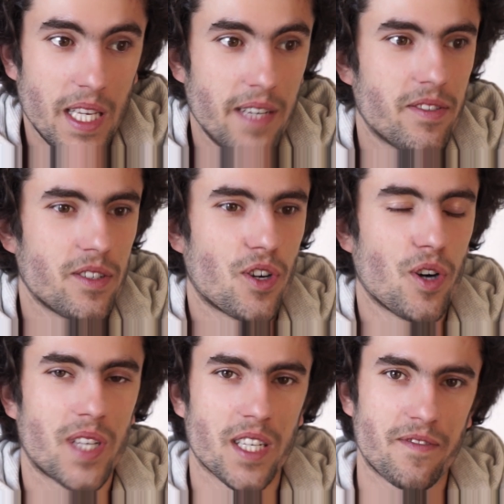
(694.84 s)
even
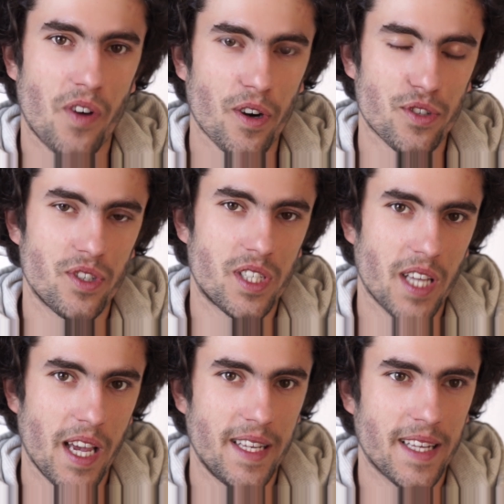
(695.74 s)
goes as far to
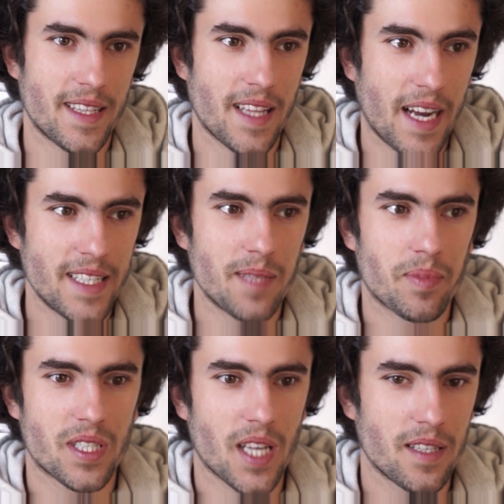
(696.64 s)
say that
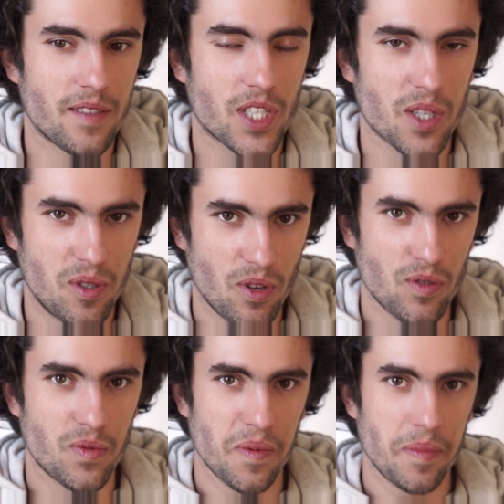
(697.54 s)
90% of
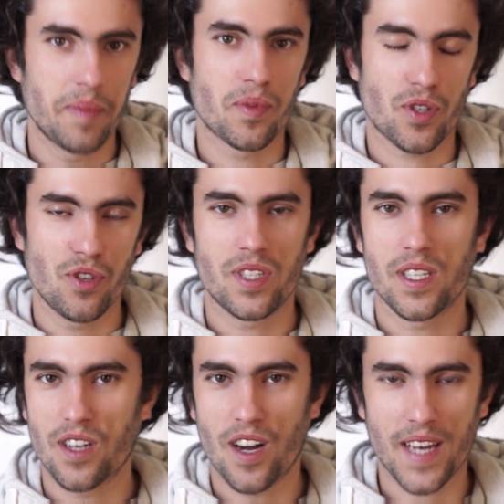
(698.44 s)
serotonin will be produced
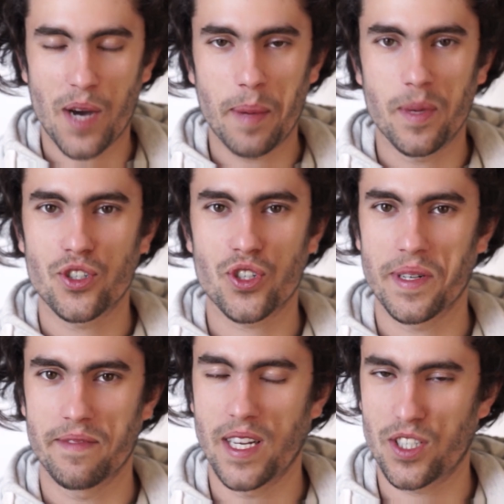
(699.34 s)
in the gut. Now, I'm not
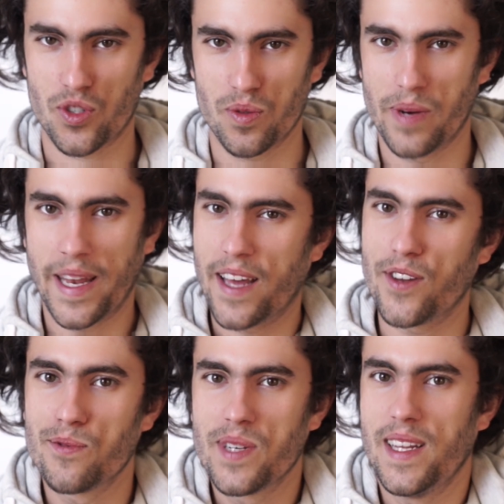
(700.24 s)
sure if that's true, and I
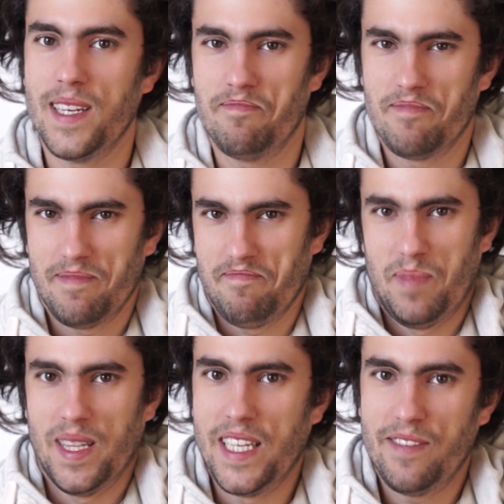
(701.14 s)
don't really
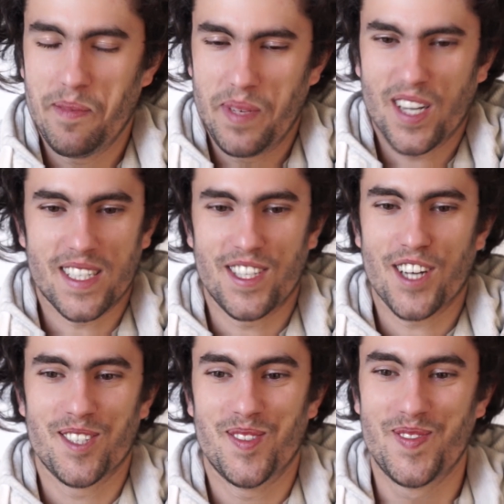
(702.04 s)
believe it because it
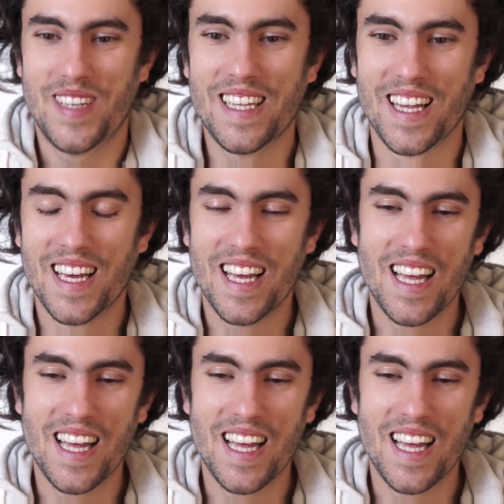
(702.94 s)
doesn't feel